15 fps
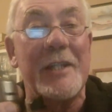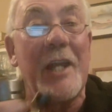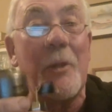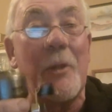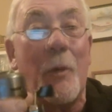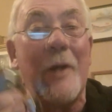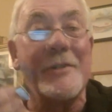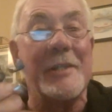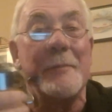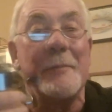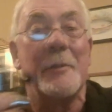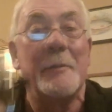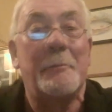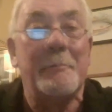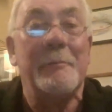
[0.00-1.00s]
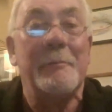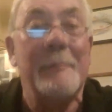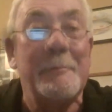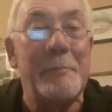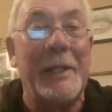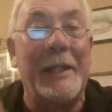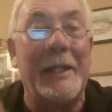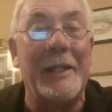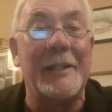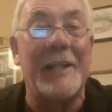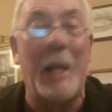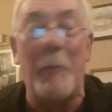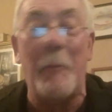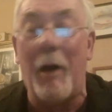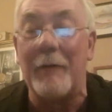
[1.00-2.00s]
Otherwise, it would ping, it'd
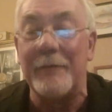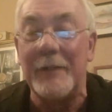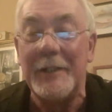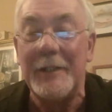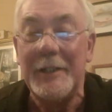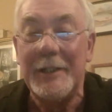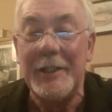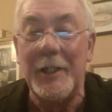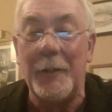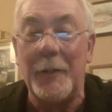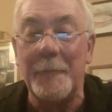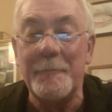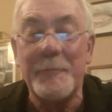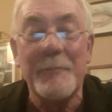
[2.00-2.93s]
come off, you know.